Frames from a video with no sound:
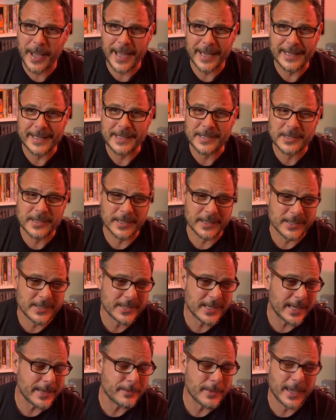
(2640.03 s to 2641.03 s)
80s kid,
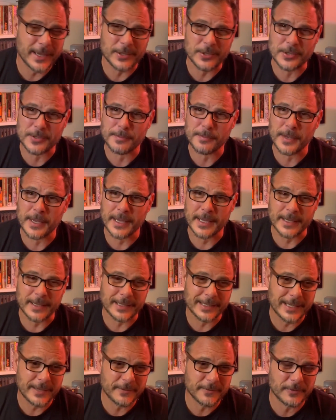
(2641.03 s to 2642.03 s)
same age as
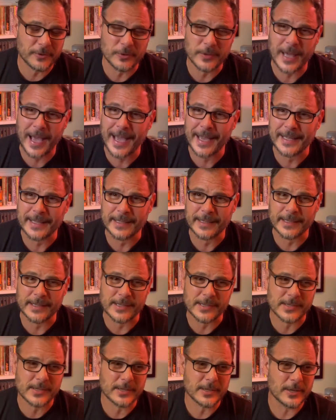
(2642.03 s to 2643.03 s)
me, lived through the
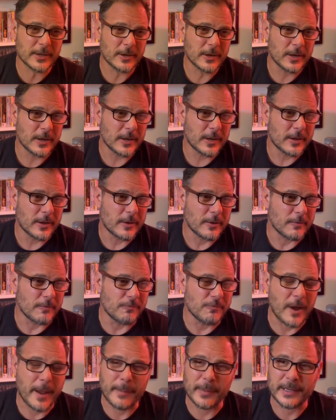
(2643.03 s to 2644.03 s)
80s,
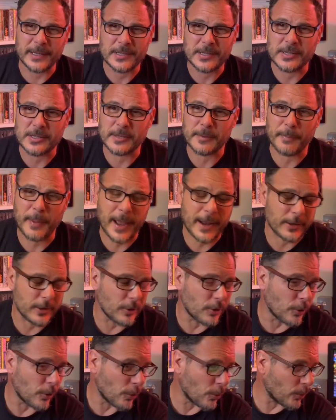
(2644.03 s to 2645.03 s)
reminisces about
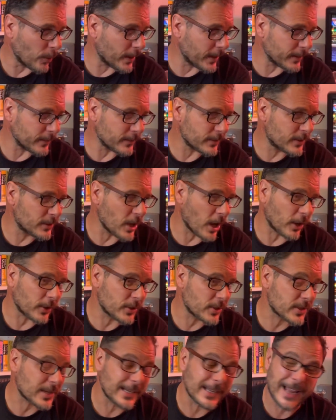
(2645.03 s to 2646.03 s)
it all, and I
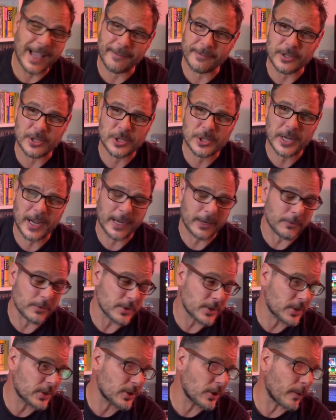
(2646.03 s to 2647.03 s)
just love his channel.
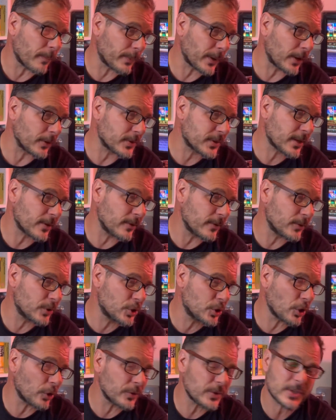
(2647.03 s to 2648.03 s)
He's a top bloke. So
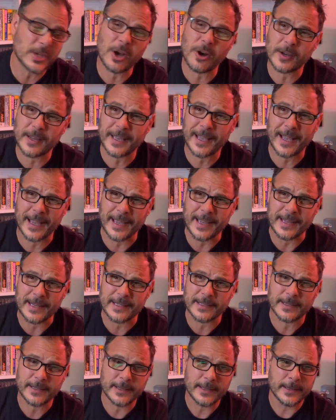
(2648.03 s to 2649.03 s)
John's Arcade